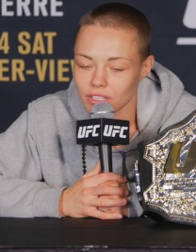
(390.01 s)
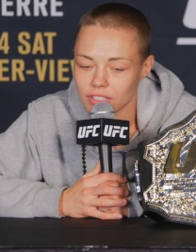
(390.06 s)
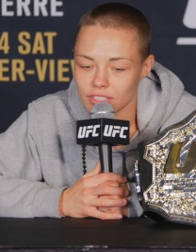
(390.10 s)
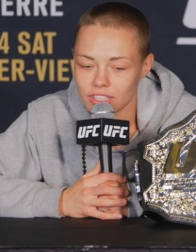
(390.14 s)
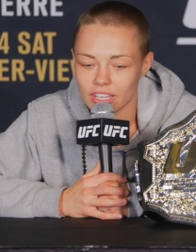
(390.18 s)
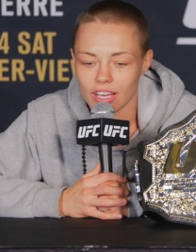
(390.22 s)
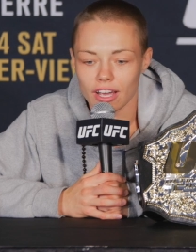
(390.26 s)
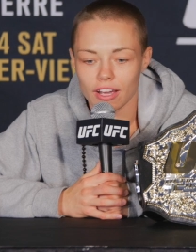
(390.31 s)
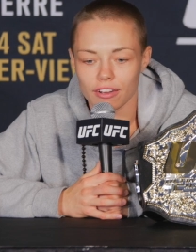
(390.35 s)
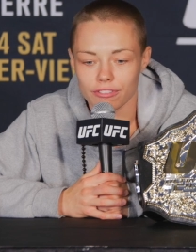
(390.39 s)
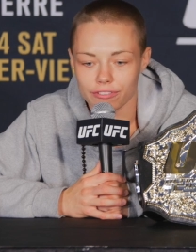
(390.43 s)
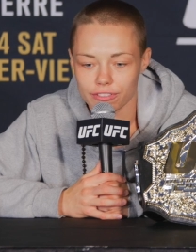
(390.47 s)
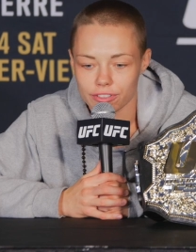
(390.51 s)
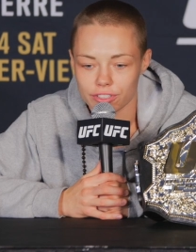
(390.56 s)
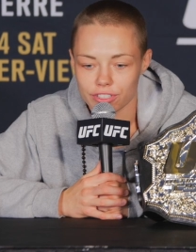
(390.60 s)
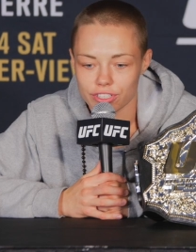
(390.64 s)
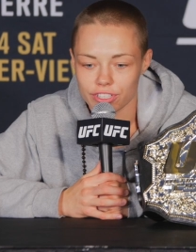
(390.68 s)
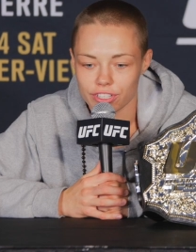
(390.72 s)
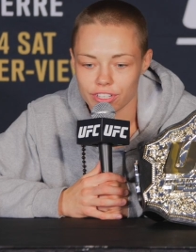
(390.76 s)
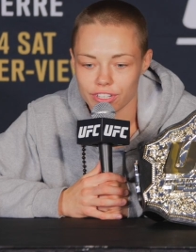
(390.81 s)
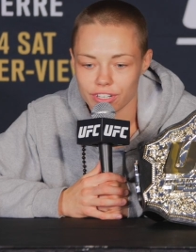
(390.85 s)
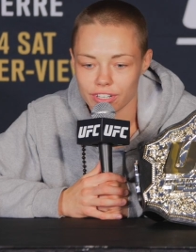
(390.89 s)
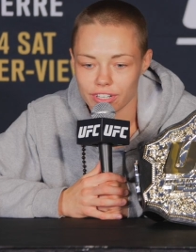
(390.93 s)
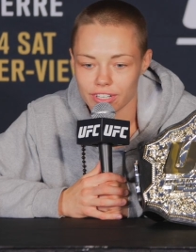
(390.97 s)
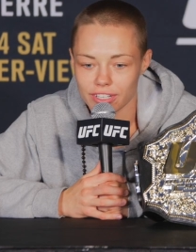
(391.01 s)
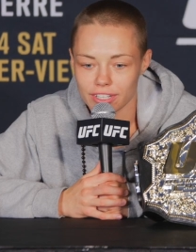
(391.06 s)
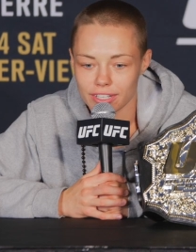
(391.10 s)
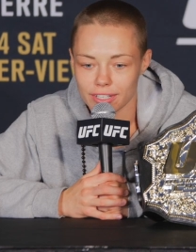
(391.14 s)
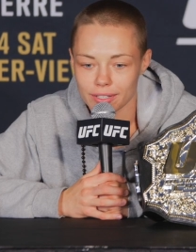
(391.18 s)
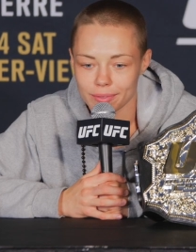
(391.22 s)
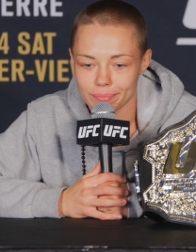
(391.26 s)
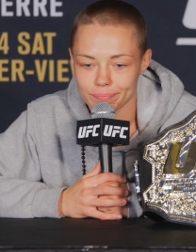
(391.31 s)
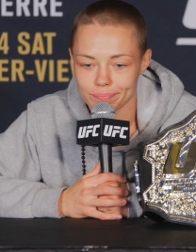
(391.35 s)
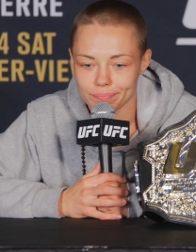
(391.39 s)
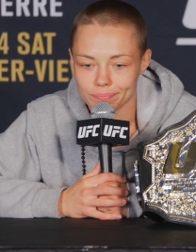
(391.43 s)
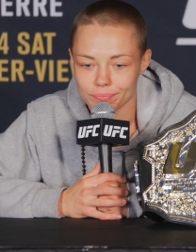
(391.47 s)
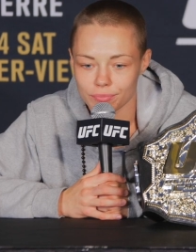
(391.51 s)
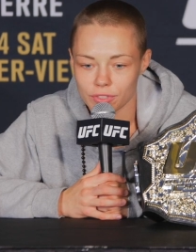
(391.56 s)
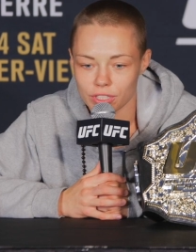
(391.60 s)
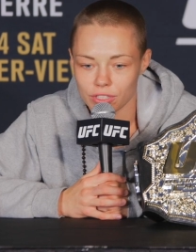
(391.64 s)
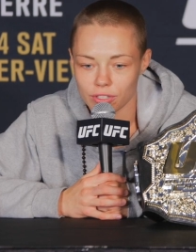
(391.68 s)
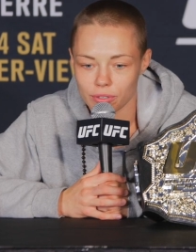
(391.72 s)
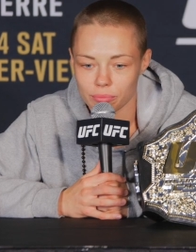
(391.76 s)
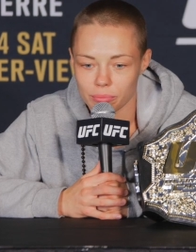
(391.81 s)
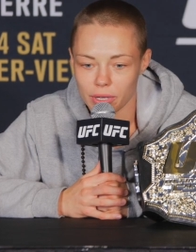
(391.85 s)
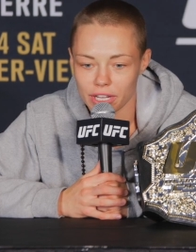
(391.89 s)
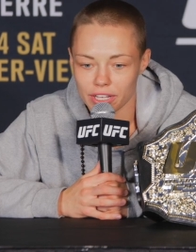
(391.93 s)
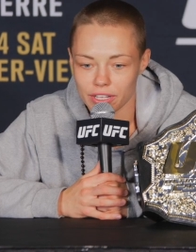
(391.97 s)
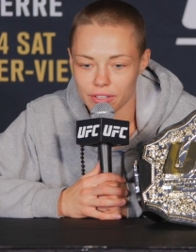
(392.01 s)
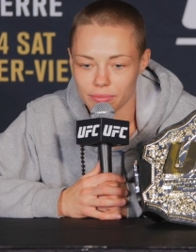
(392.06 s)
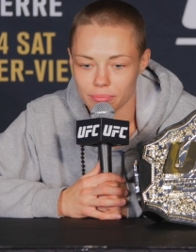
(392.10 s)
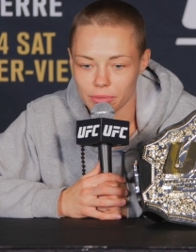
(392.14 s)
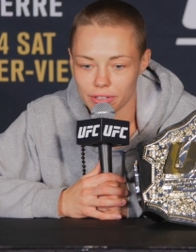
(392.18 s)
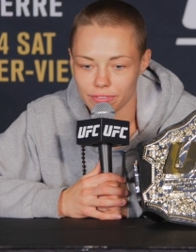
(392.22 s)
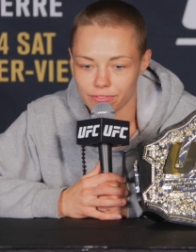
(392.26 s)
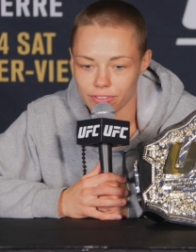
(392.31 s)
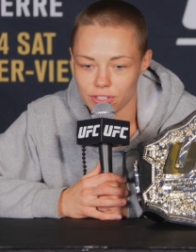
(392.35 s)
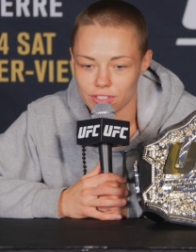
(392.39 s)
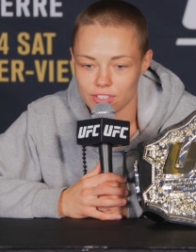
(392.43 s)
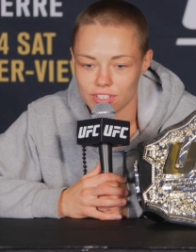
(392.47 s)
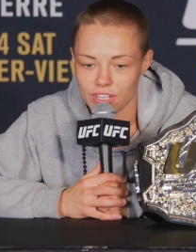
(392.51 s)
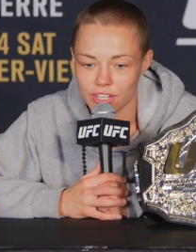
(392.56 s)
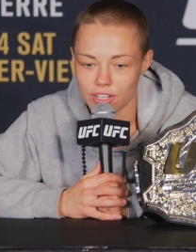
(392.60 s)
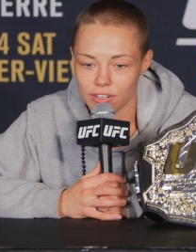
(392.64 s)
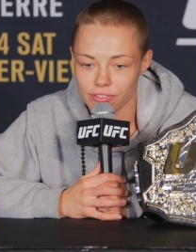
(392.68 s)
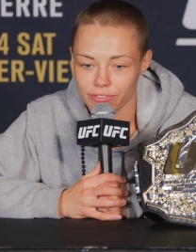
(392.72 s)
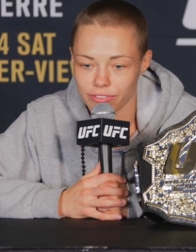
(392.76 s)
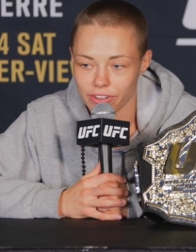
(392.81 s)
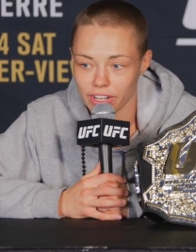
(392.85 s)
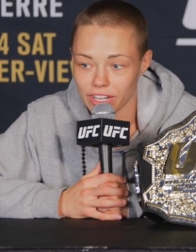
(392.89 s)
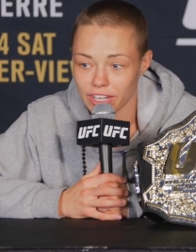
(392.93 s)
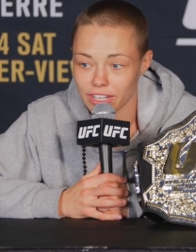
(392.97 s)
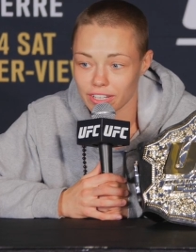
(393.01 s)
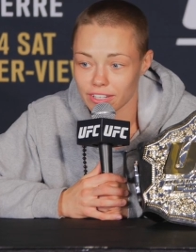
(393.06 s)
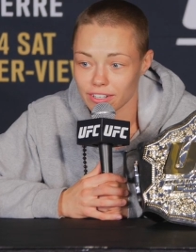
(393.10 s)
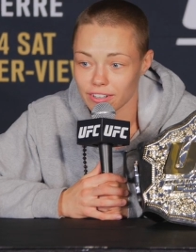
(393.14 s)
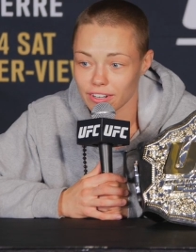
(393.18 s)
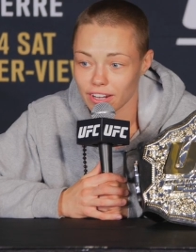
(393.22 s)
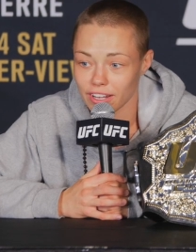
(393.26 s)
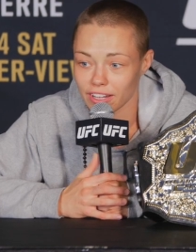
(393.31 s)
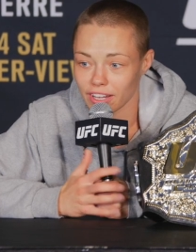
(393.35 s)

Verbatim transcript: Yeah, for sure. Um, you know, my, my first title fight,